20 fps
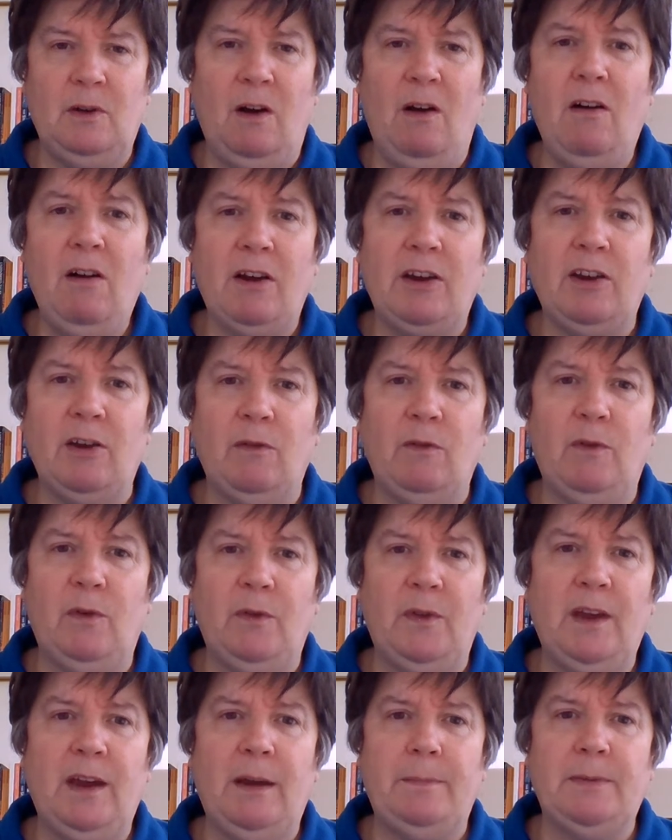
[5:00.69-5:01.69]
argue
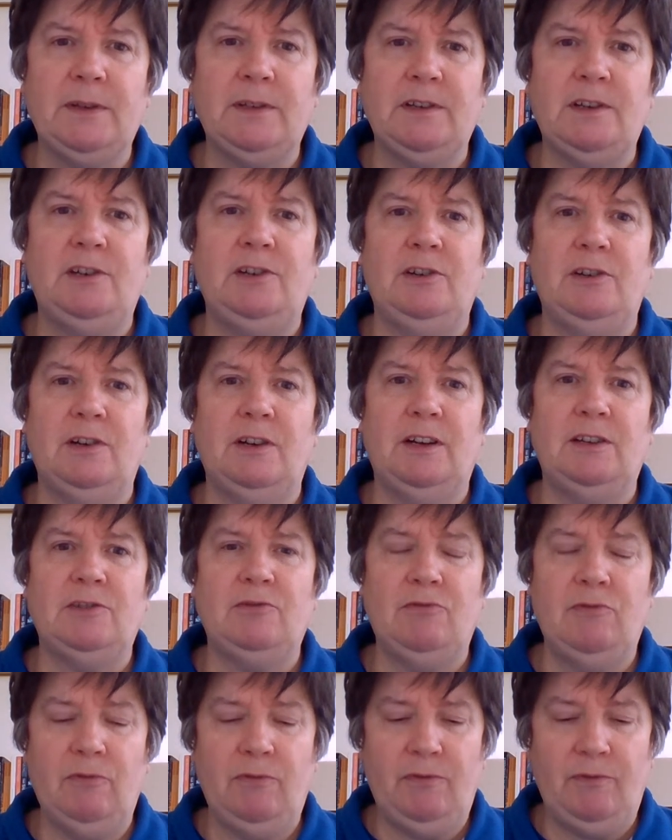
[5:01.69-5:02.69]
for their position as
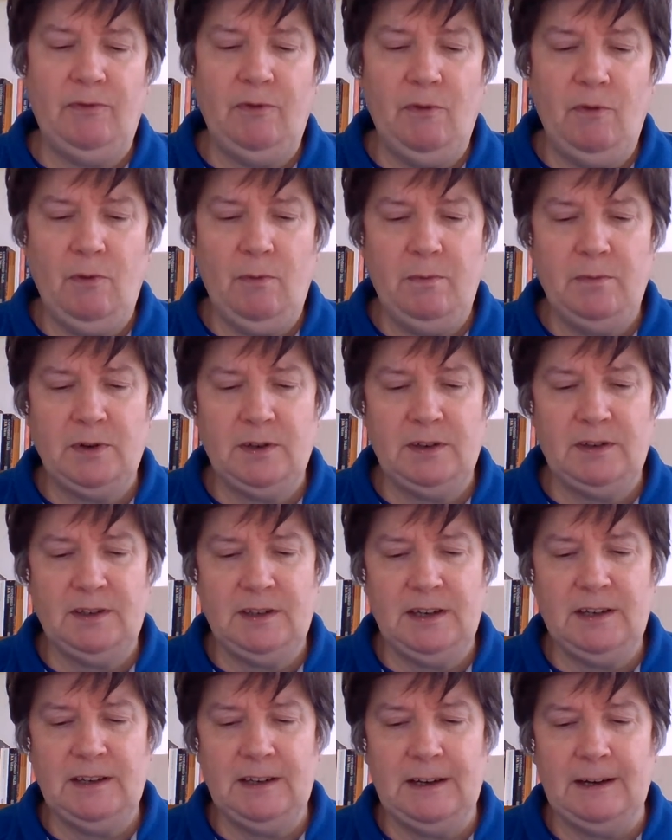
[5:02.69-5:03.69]
a reformed
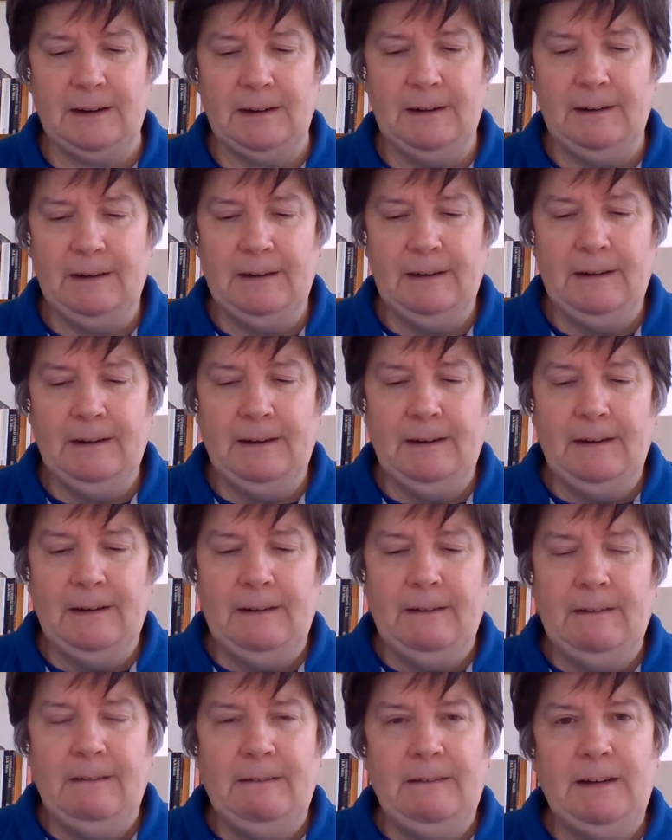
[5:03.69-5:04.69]
city.
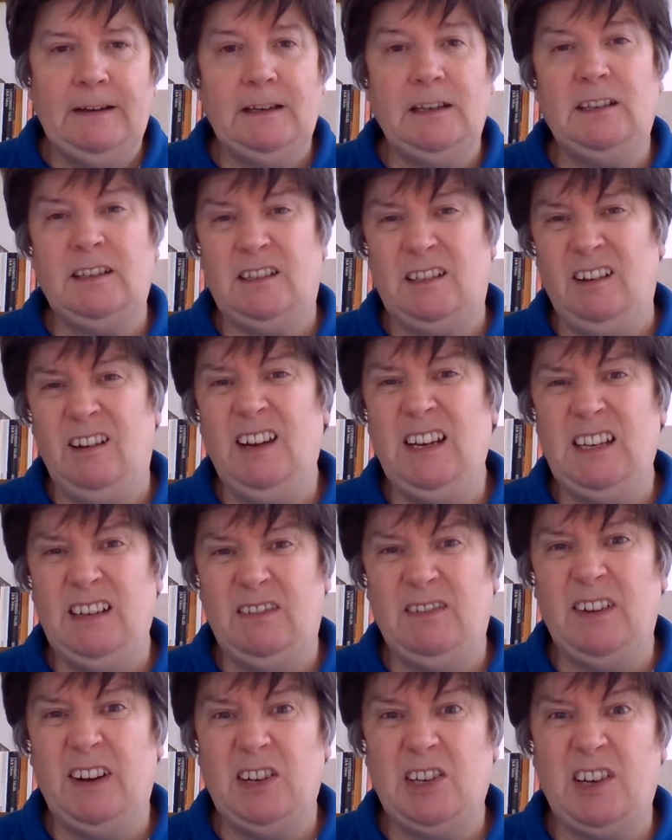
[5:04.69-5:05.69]
And they decided
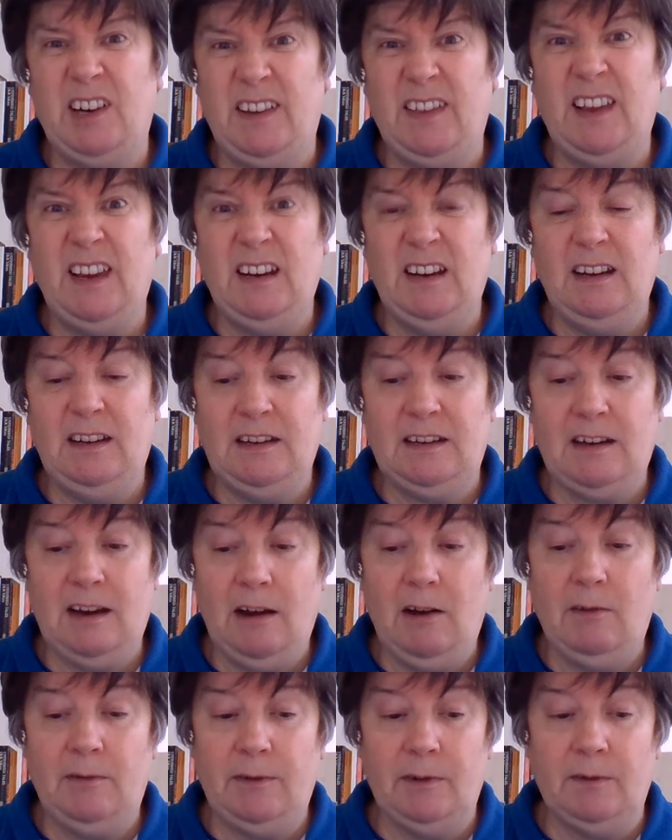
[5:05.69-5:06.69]
eventually they needed
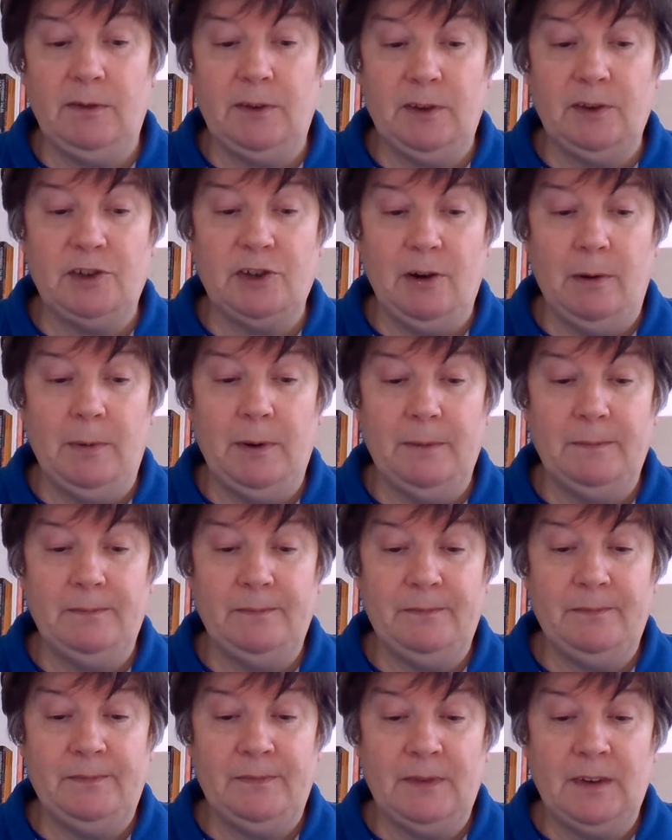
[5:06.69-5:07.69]
Calvin for the job.
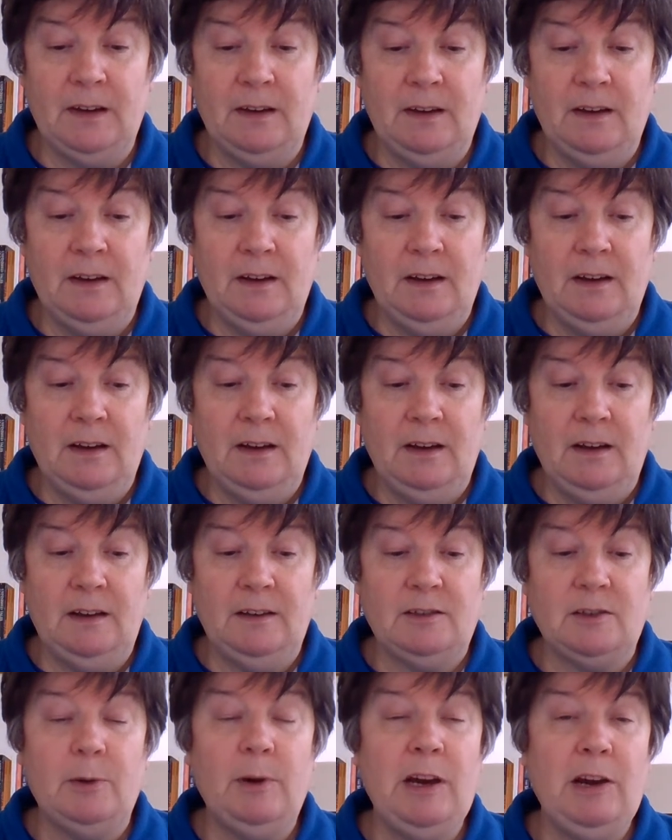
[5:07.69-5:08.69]

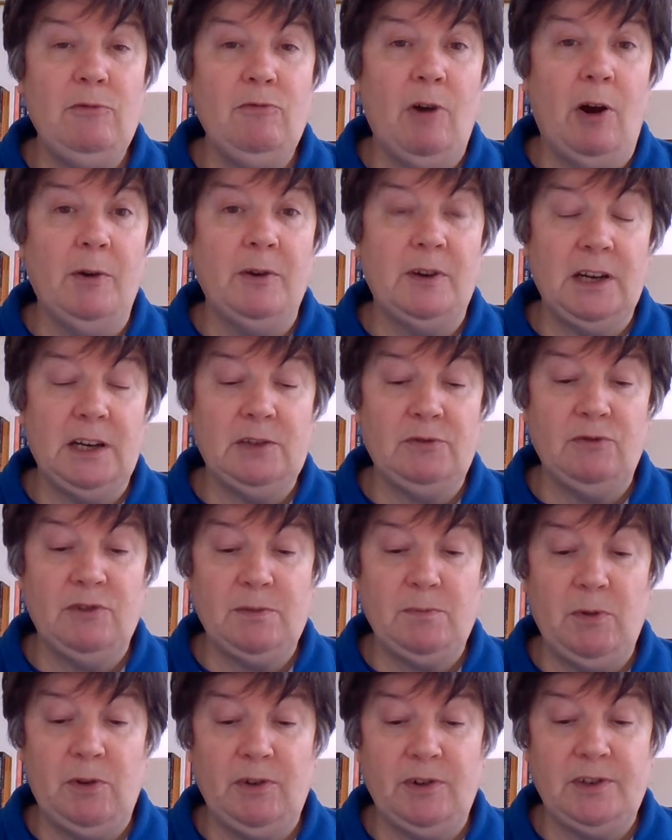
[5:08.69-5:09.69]
And so he wrote his
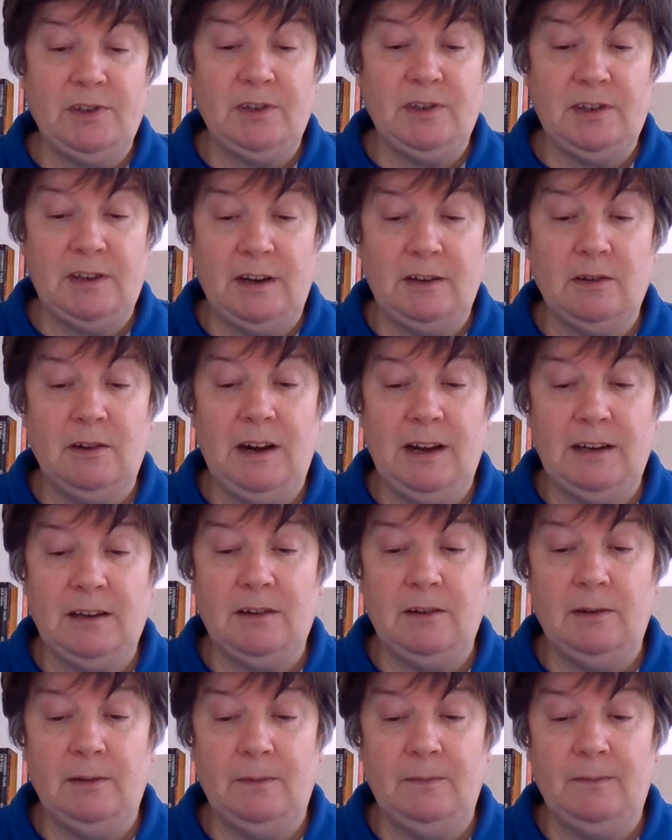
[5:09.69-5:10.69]
response to
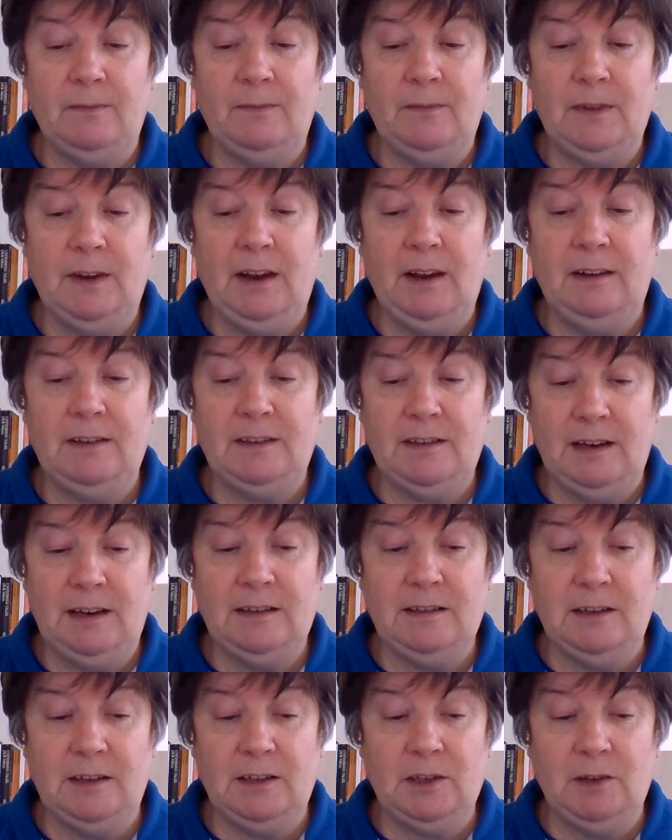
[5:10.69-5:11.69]
Sadoleto and
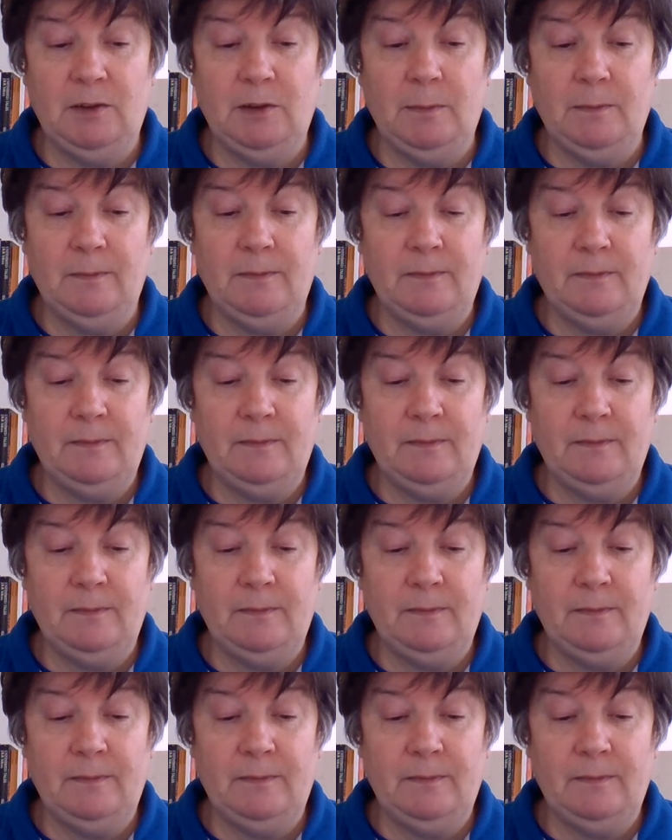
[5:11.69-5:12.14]
sent it to them.